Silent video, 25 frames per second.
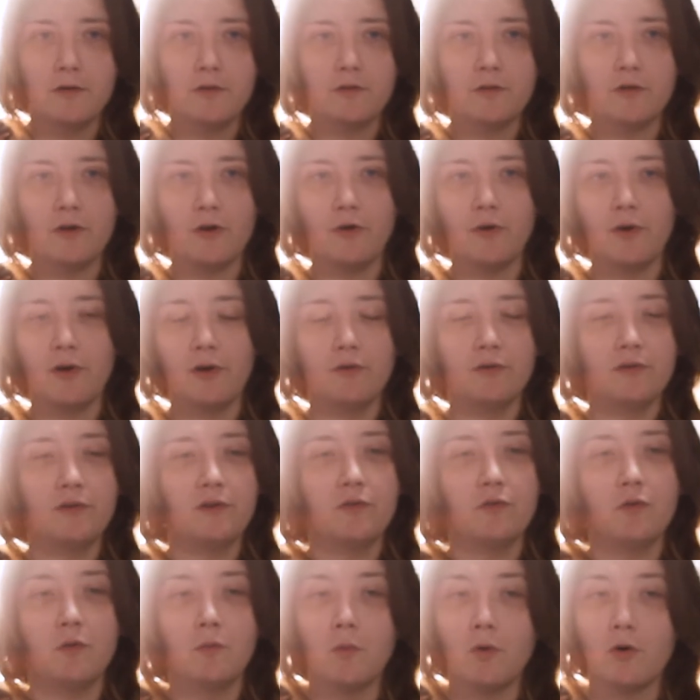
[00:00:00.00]
So it was
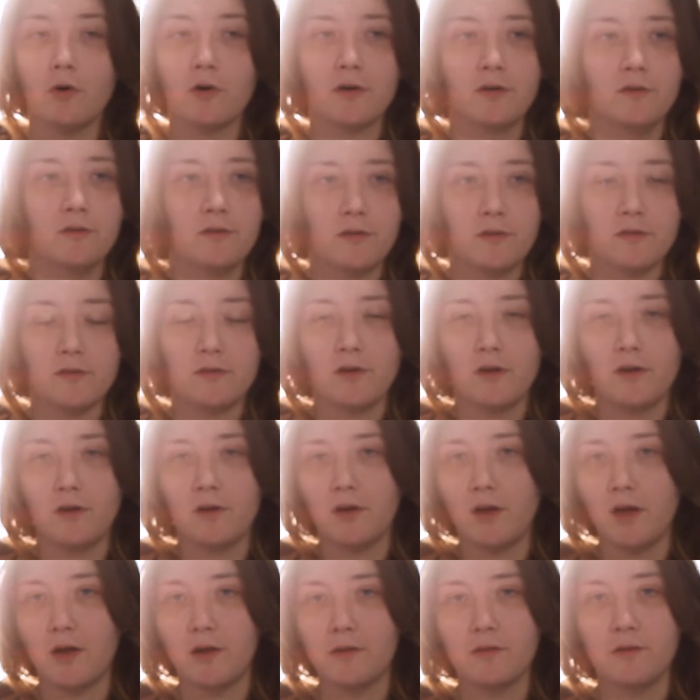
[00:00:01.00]
even more
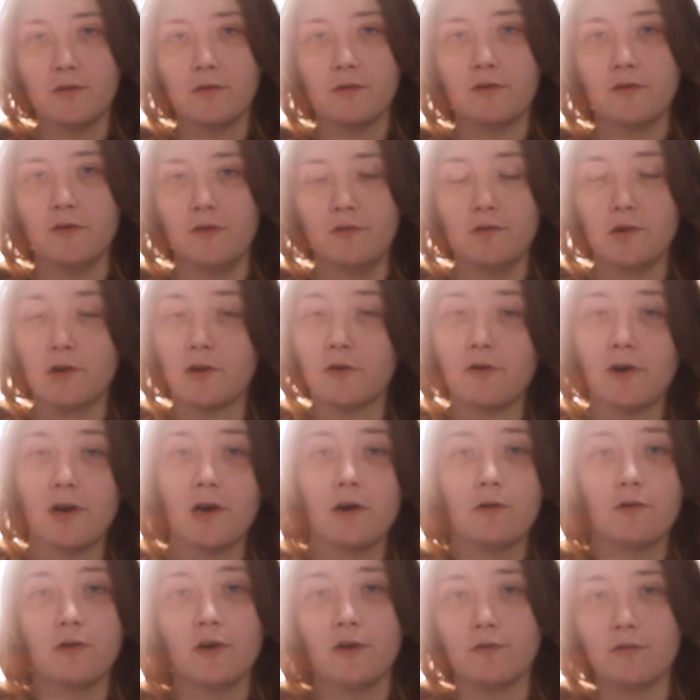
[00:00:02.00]
consistent and there was even a
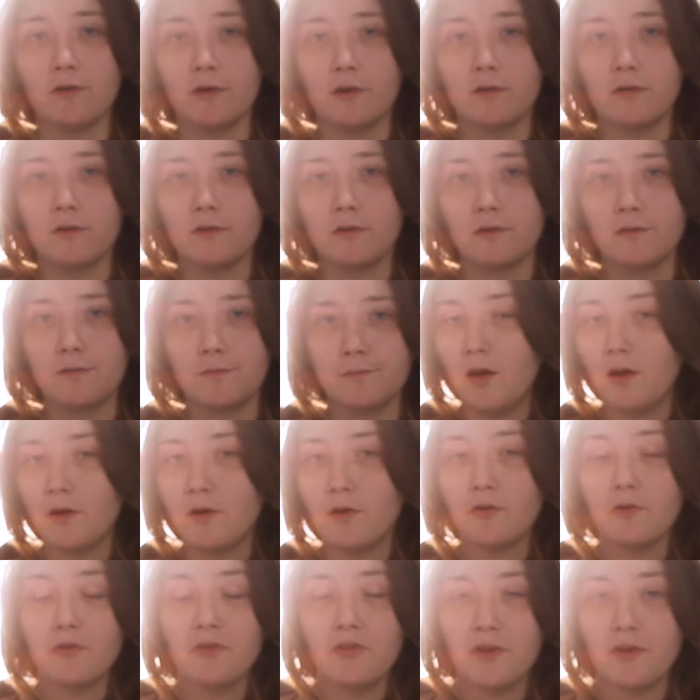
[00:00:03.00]
greater difference.
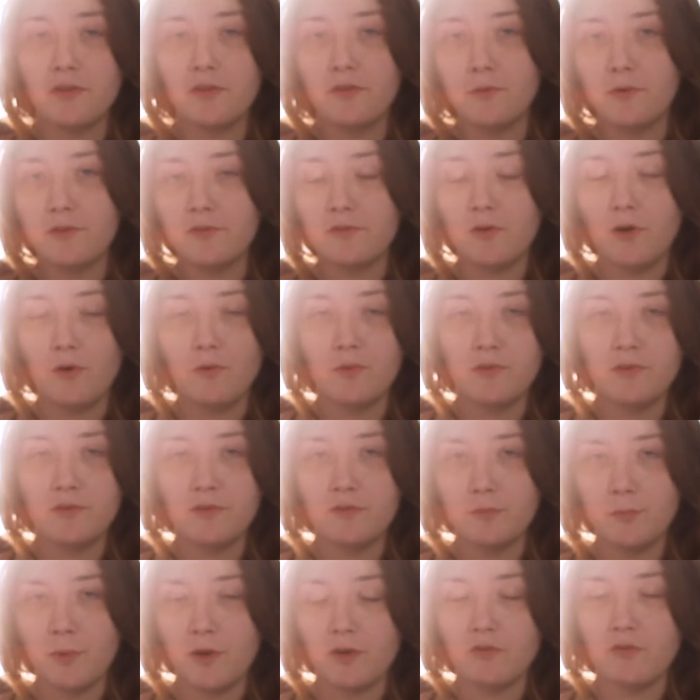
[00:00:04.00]
Another thing that we saw with
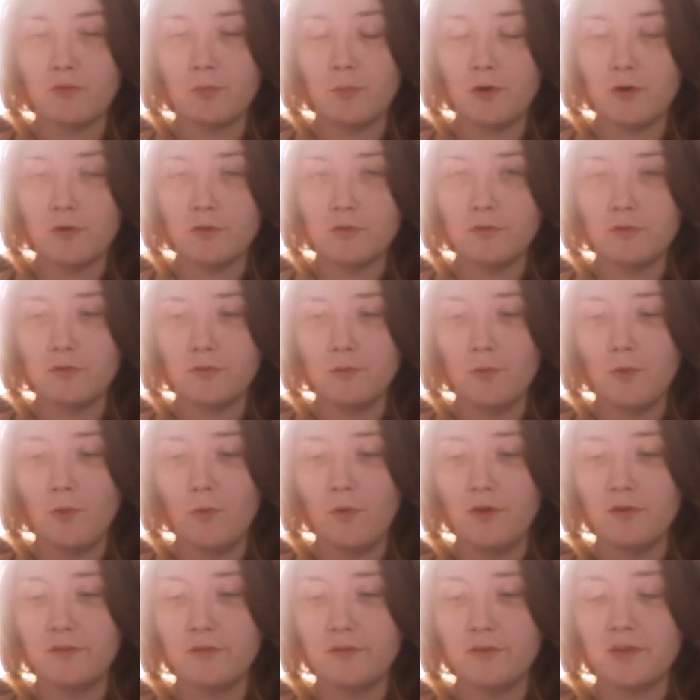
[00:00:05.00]
these benchmarks
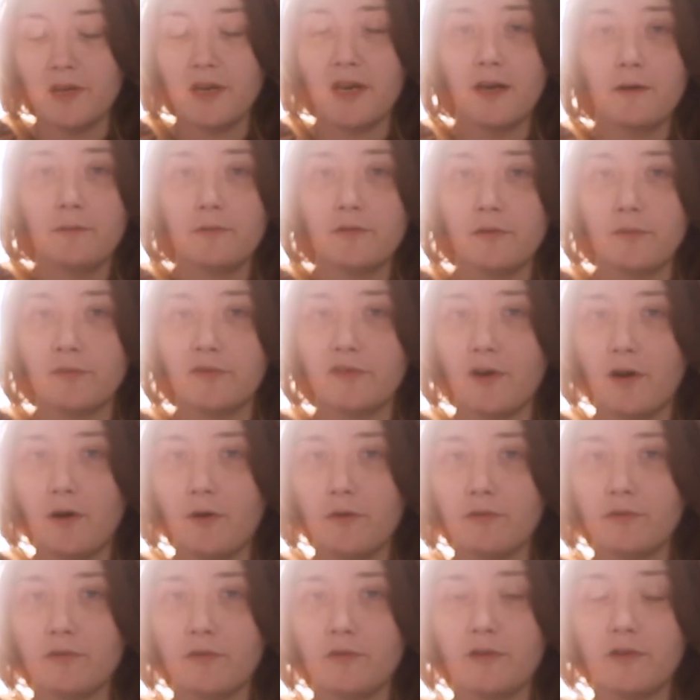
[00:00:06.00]
was the games
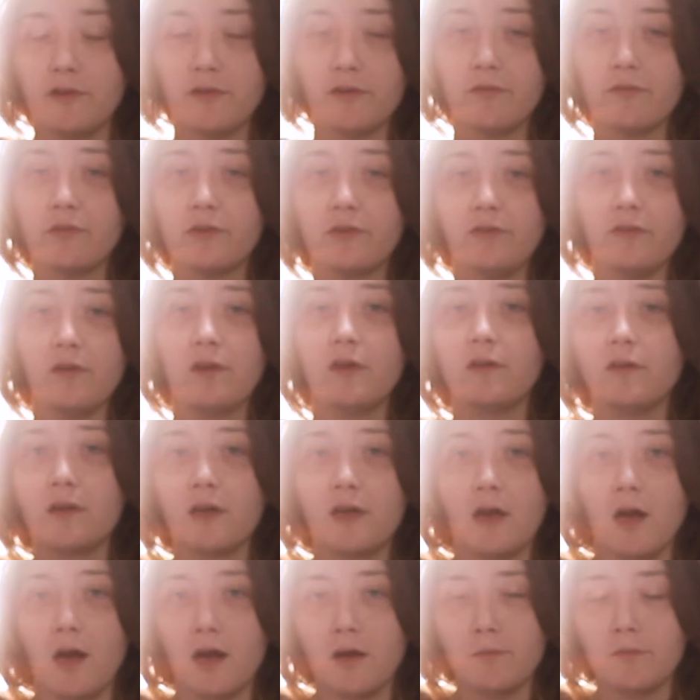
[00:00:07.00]
themselves, the difference in the
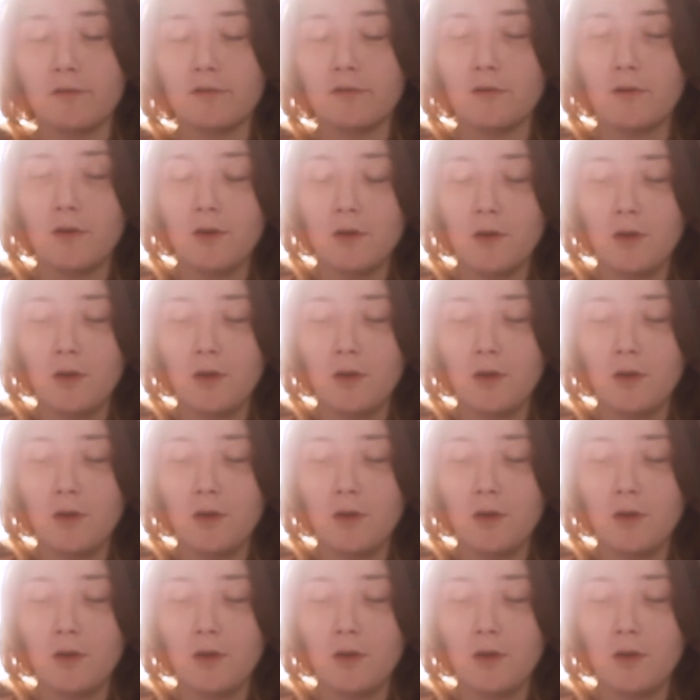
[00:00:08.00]
games.